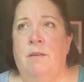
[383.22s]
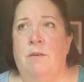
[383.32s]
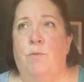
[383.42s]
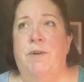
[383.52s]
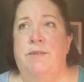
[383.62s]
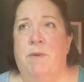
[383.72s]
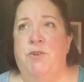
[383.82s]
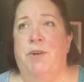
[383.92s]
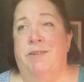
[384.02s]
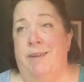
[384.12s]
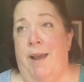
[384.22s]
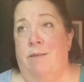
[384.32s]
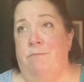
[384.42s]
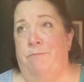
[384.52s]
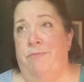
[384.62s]
What is Montreal now?
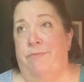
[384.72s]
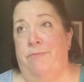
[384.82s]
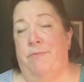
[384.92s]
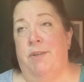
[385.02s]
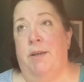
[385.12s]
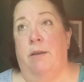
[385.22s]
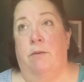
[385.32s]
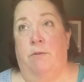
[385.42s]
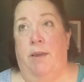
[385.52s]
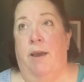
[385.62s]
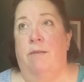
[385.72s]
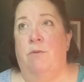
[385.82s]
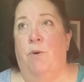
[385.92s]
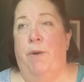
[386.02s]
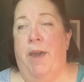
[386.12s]
Yeah,
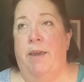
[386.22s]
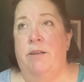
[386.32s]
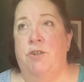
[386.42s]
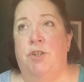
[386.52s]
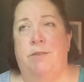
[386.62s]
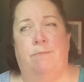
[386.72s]
okay. I